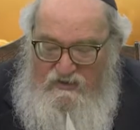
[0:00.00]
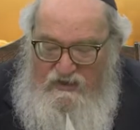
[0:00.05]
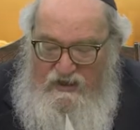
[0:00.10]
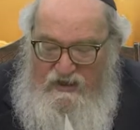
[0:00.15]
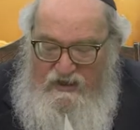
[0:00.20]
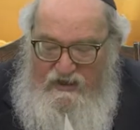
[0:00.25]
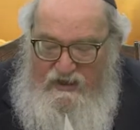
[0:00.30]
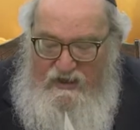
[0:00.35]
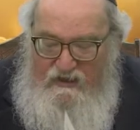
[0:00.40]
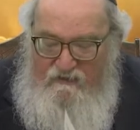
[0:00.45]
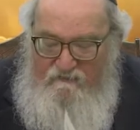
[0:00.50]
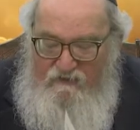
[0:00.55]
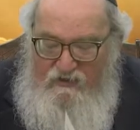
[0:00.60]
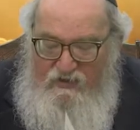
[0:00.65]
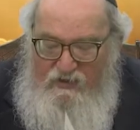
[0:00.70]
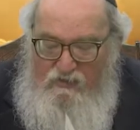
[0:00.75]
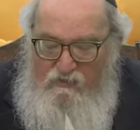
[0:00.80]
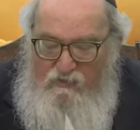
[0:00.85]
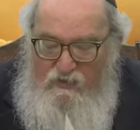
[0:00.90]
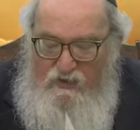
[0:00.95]
The
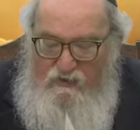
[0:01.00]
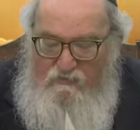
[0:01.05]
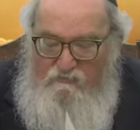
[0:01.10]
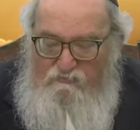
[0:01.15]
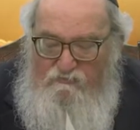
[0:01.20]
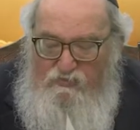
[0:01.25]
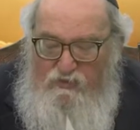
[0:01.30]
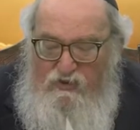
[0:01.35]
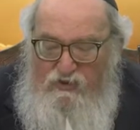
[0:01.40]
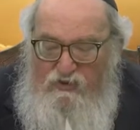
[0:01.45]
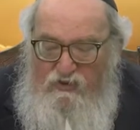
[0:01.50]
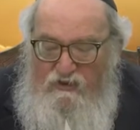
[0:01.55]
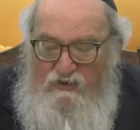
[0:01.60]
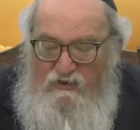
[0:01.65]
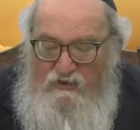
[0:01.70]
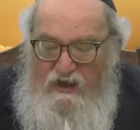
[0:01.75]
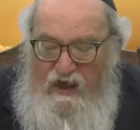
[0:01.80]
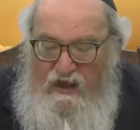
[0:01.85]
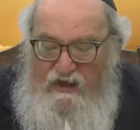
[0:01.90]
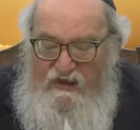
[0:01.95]
evil will
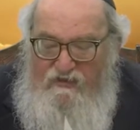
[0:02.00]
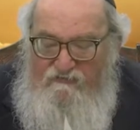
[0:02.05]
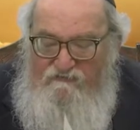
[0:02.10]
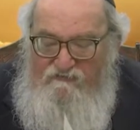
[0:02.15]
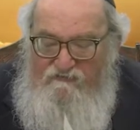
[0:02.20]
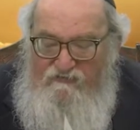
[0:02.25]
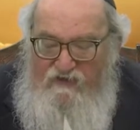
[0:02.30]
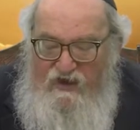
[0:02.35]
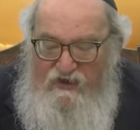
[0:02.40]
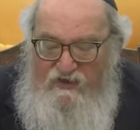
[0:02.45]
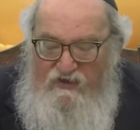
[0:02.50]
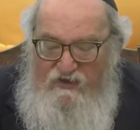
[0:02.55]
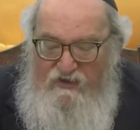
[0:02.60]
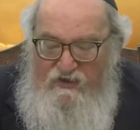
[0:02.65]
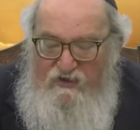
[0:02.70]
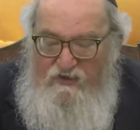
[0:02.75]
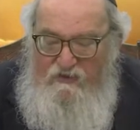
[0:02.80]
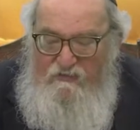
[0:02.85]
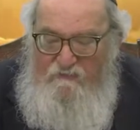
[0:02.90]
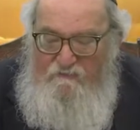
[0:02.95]
burn like a
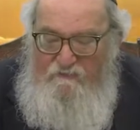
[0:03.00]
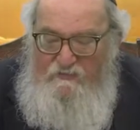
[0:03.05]
fire.